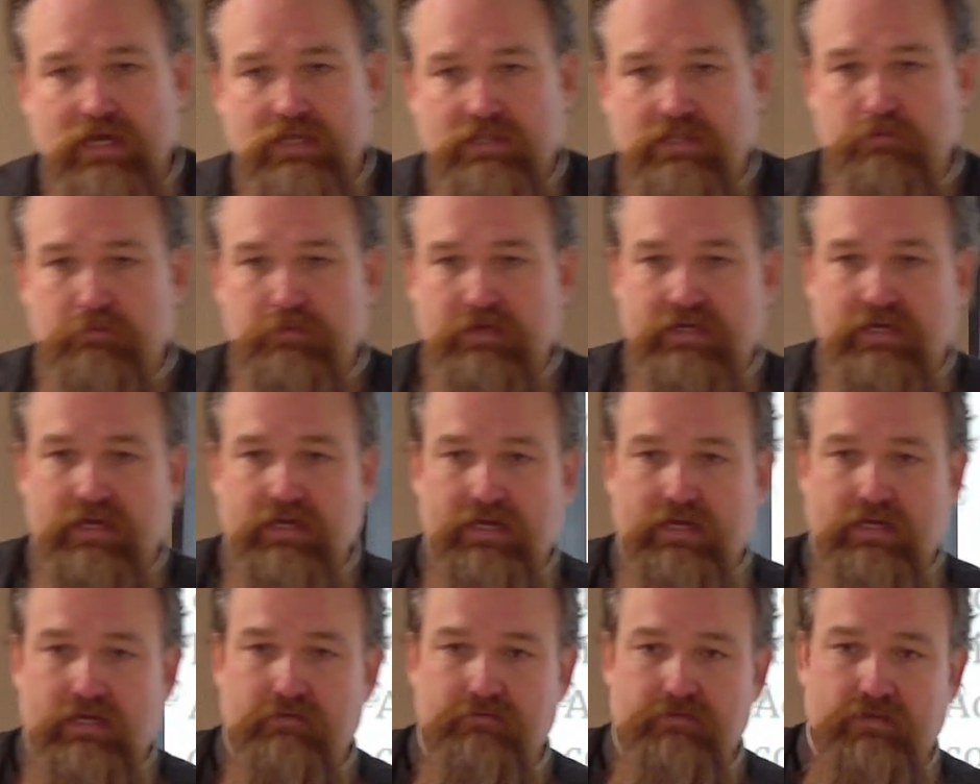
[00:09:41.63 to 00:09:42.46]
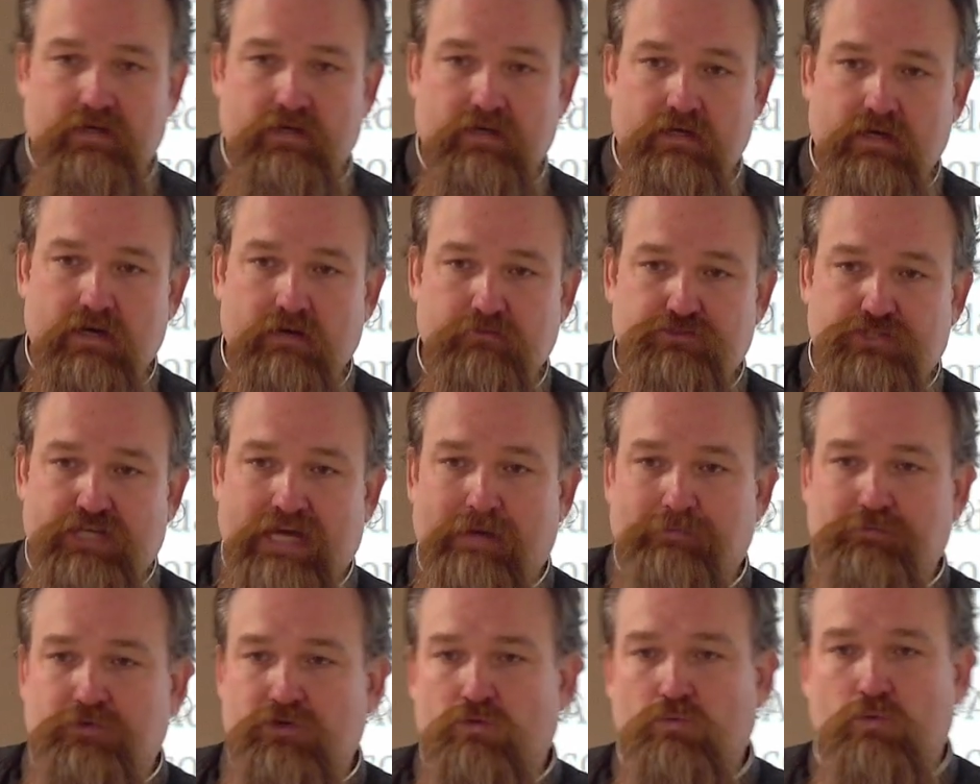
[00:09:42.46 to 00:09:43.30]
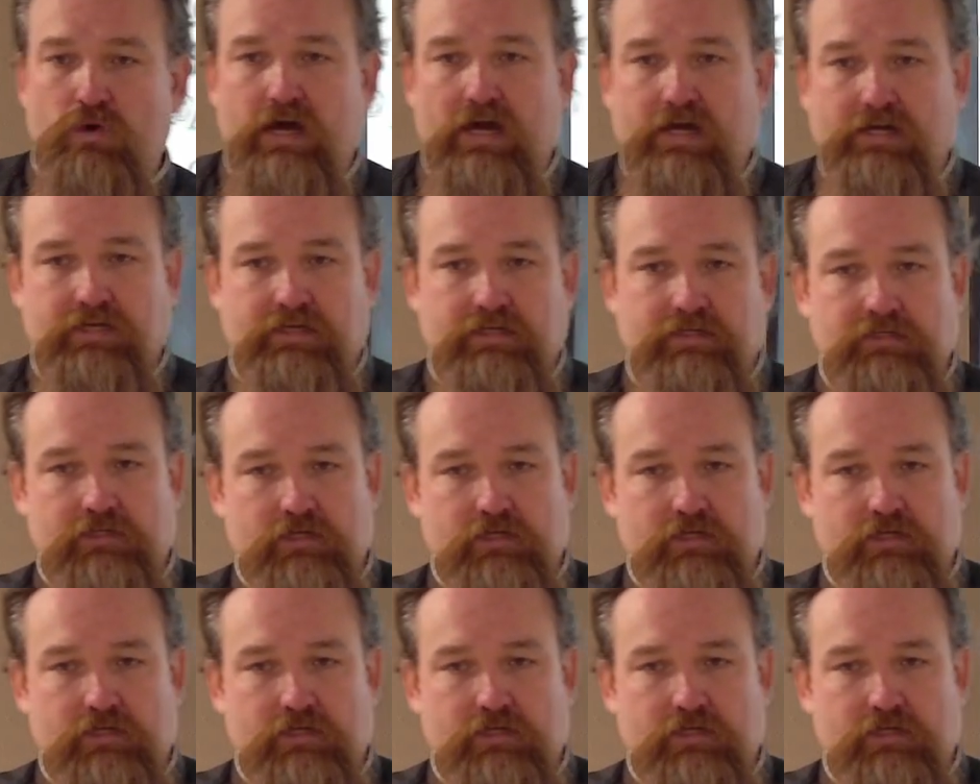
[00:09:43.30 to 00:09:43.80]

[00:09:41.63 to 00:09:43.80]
at the beginning of, the, of chapter one,